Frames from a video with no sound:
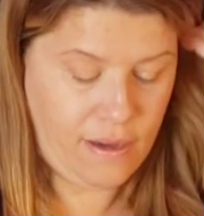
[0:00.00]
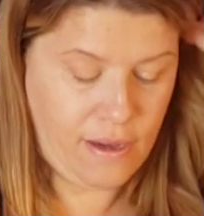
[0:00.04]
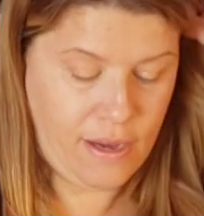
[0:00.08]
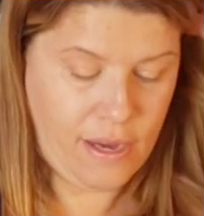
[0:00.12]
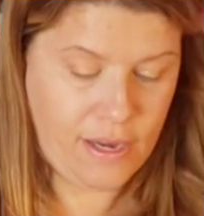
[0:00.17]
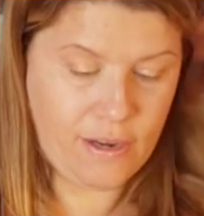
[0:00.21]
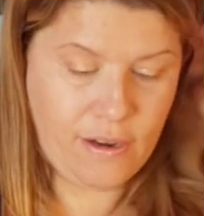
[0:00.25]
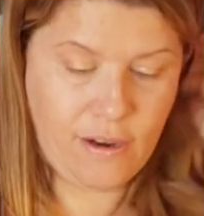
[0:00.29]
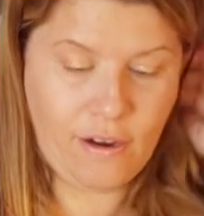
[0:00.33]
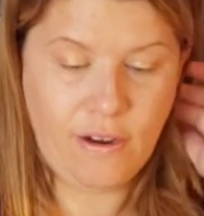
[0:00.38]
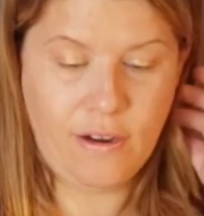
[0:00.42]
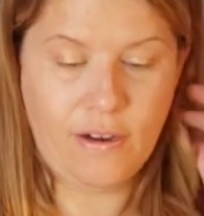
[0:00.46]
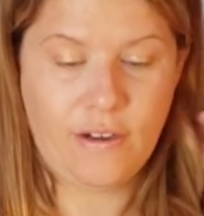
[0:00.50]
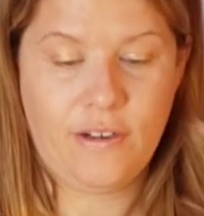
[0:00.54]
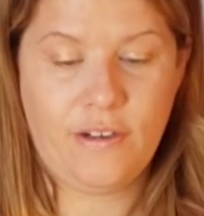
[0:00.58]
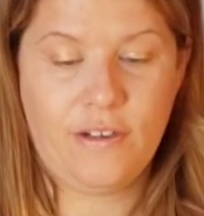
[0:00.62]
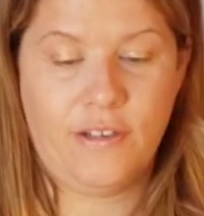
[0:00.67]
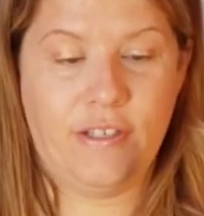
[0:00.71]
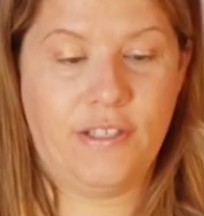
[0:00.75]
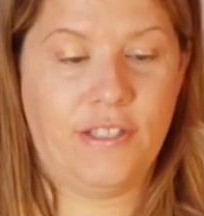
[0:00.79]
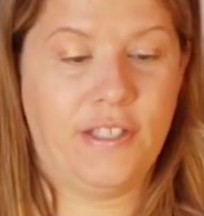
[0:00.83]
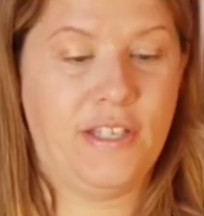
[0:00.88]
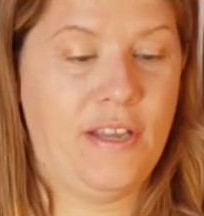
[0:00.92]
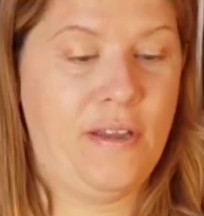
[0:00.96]
I got
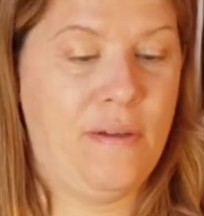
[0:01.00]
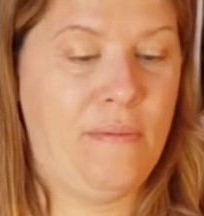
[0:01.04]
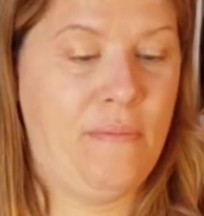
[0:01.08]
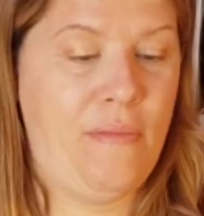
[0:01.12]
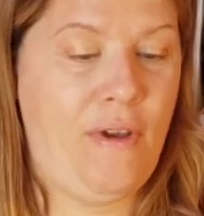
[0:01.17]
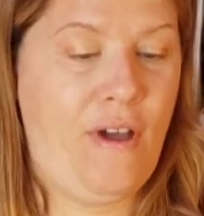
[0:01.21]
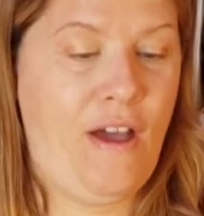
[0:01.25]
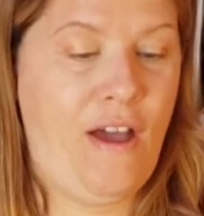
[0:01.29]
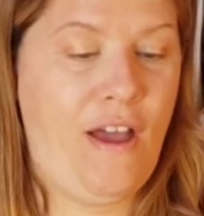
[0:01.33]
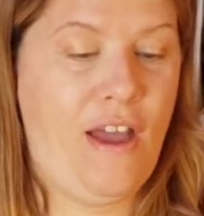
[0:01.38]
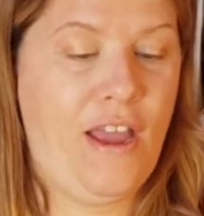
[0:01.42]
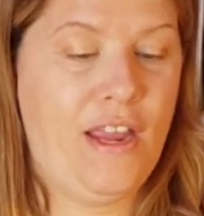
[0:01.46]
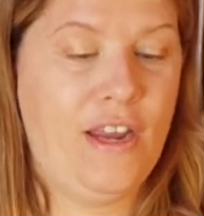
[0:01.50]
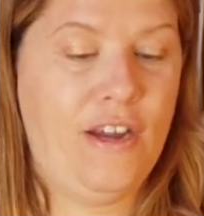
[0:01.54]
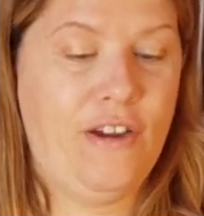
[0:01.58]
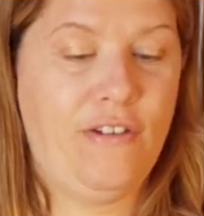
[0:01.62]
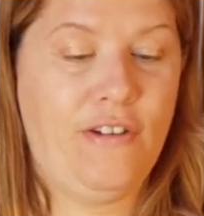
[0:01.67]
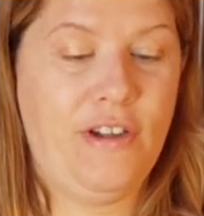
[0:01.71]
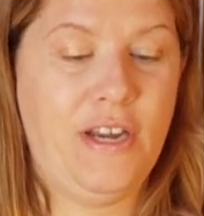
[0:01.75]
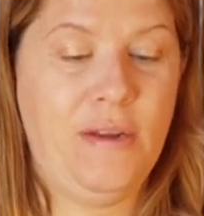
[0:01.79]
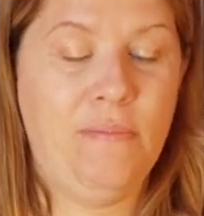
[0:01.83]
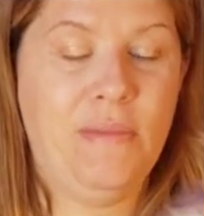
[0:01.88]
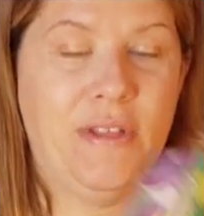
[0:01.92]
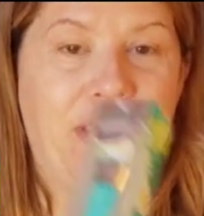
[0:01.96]
her some eye
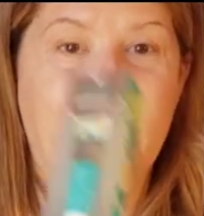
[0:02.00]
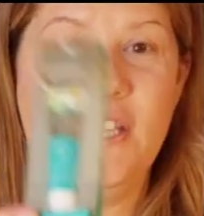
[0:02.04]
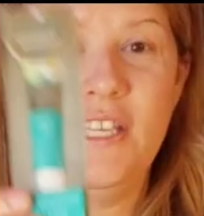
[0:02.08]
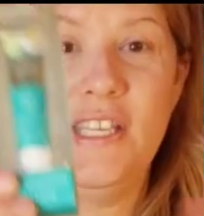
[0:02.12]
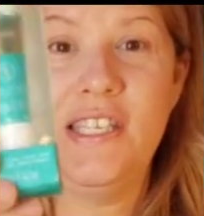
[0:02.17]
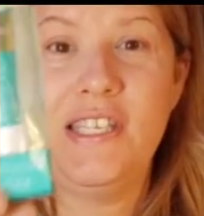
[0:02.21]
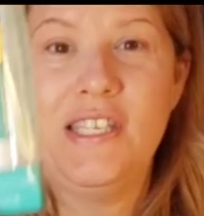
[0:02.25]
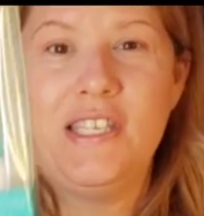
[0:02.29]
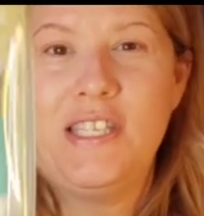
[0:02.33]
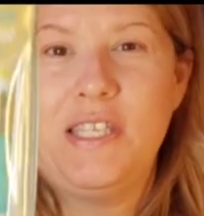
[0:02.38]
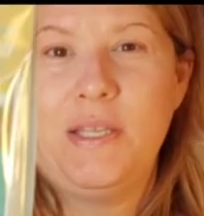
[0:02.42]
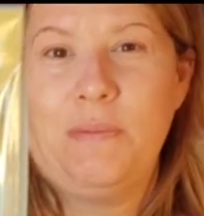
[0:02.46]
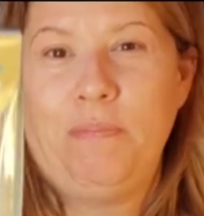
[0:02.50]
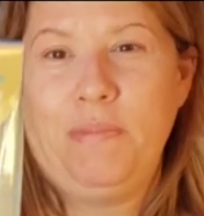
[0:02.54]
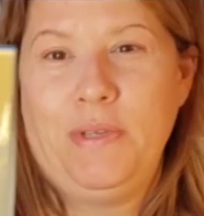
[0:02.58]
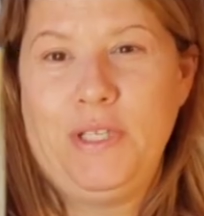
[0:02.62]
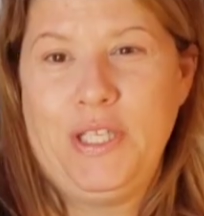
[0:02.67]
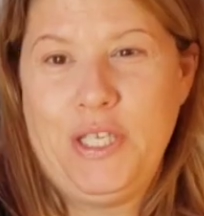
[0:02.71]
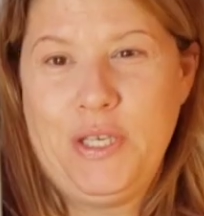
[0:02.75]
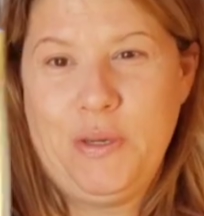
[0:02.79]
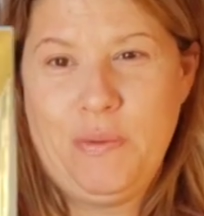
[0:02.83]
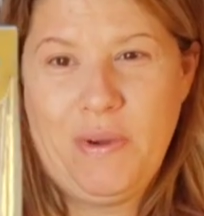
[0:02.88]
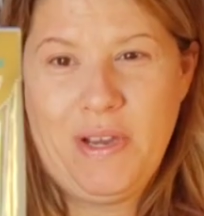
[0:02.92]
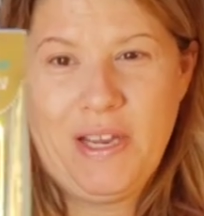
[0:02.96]
cream, but this is the
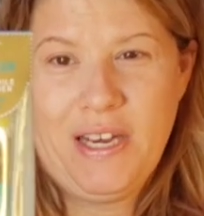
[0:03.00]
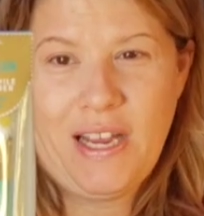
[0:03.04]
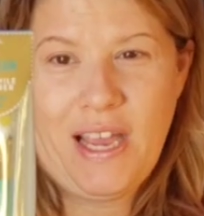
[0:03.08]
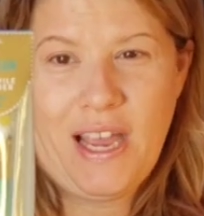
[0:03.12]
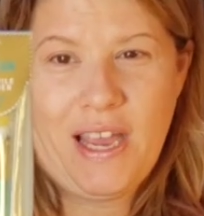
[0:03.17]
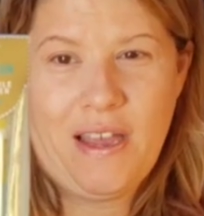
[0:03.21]
blue one.